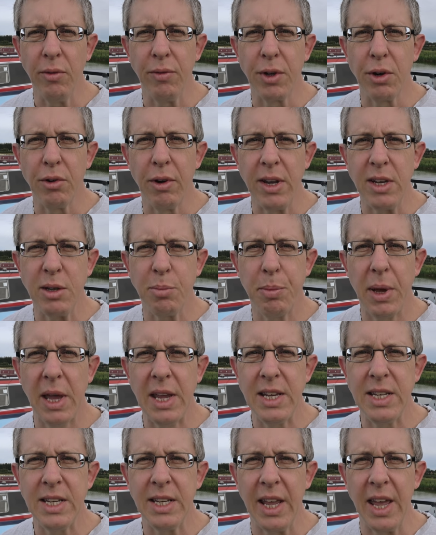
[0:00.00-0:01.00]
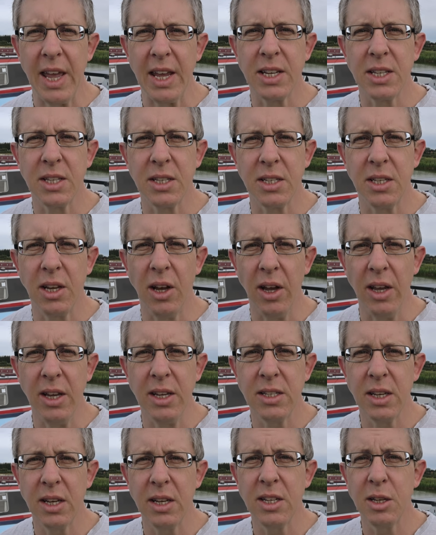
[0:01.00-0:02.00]
of the great painting
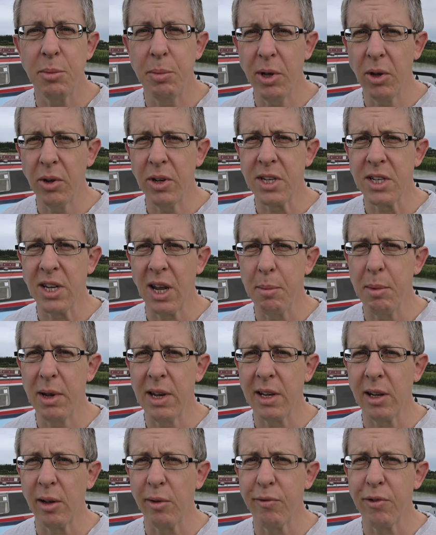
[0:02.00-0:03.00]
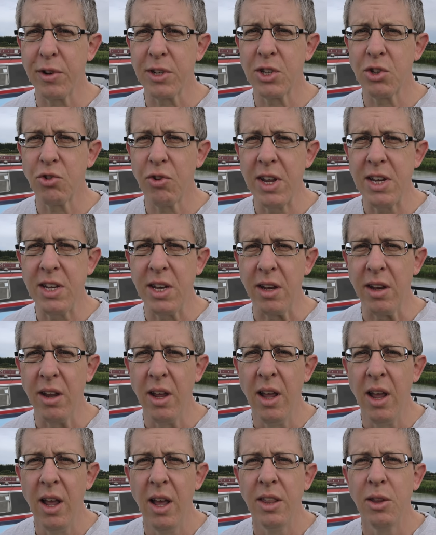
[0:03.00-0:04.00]
exercise, and to be honest, I'm a little frustrated.
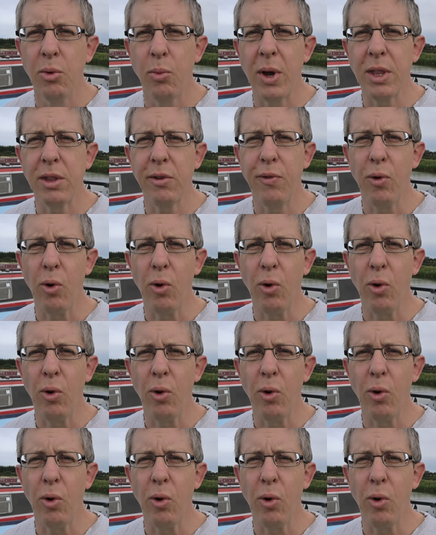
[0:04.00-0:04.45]
The weather